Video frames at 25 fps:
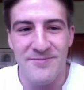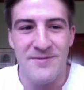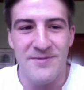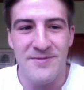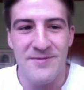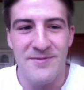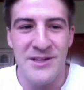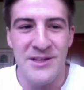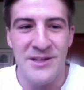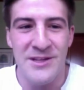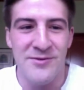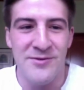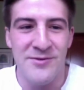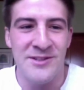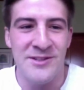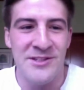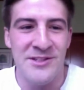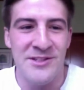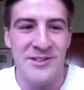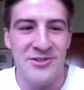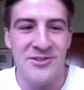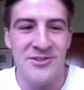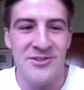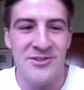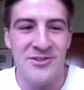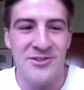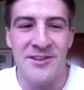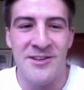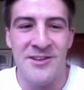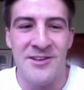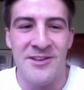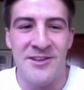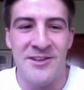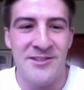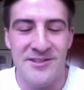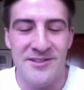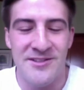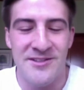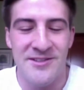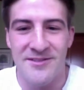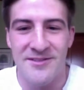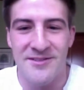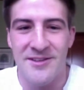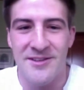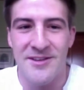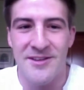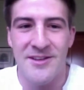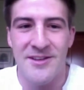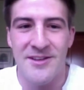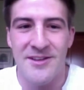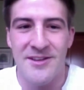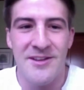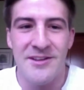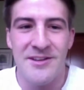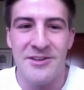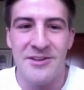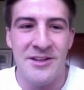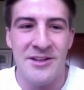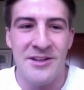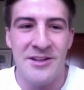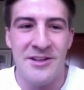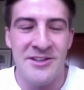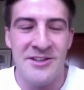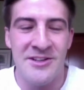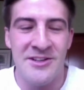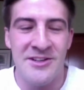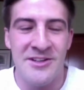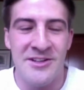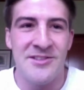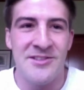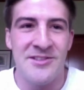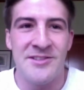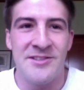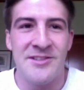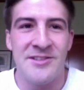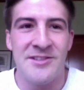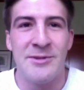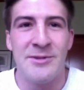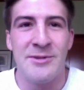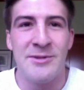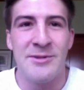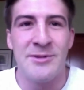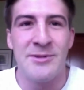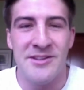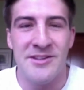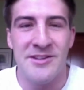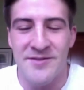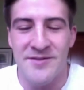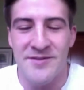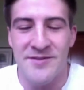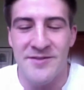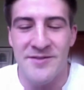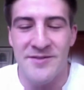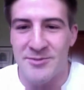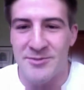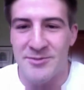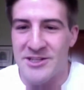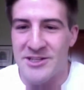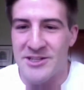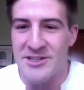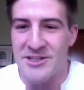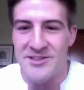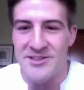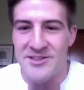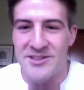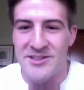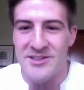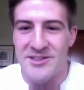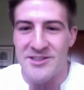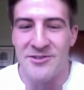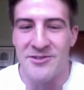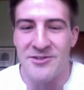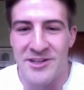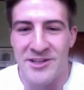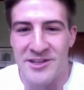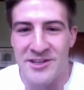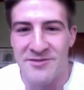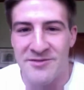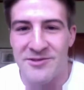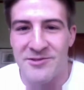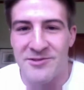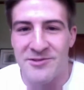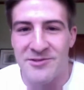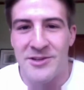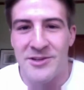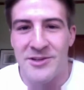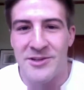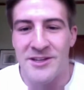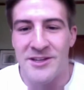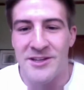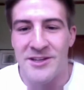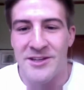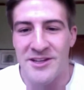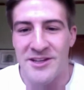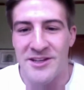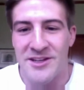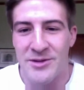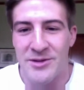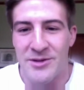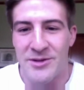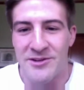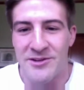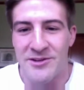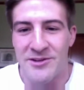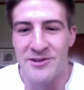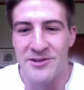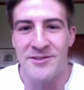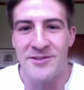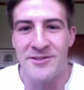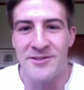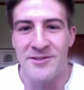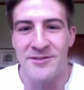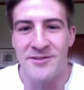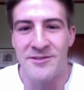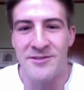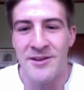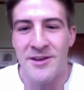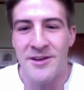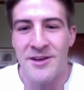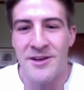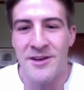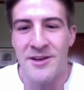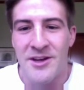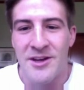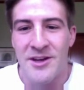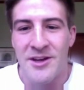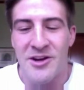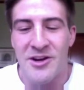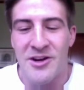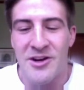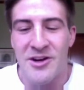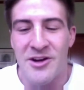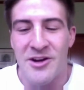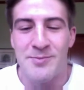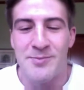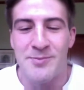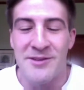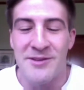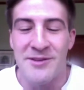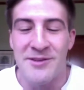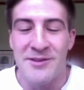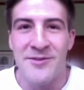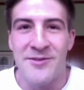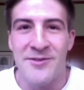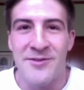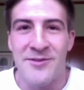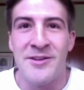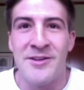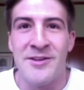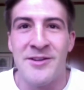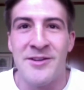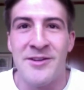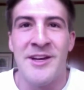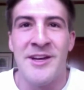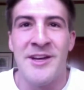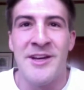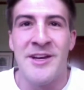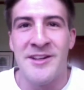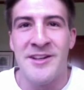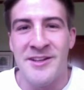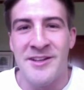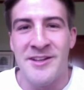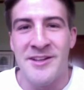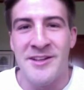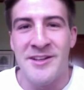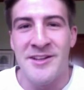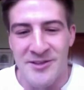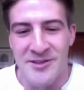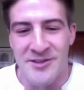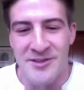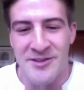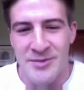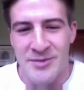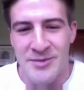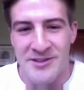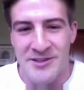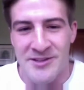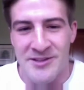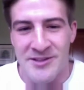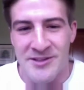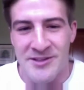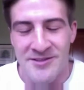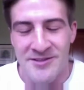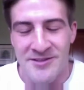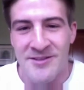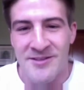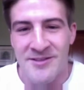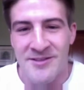influential, and I could just see myself exponentially growing every week and getting better. And, you know, I was by far not like the best